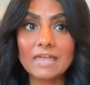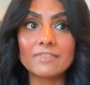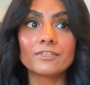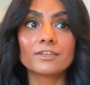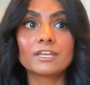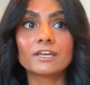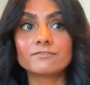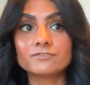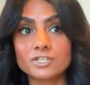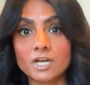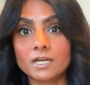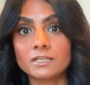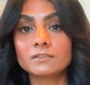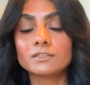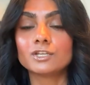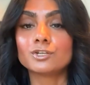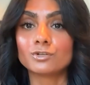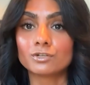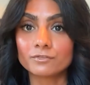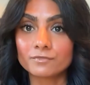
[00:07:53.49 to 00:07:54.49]
and then I've done
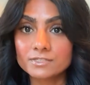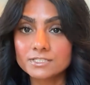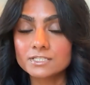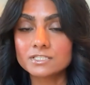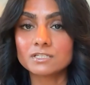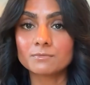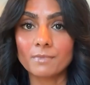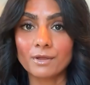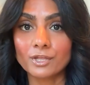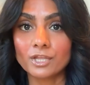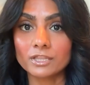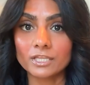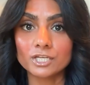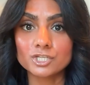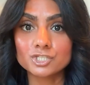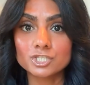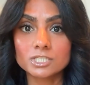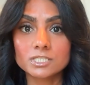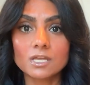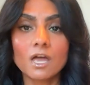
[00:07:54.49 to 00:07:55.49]
the nervous system
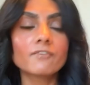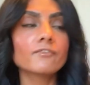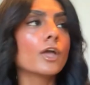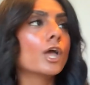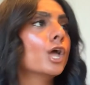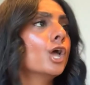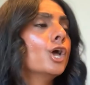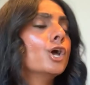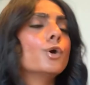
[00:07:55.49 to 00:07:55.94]
regulation stuff.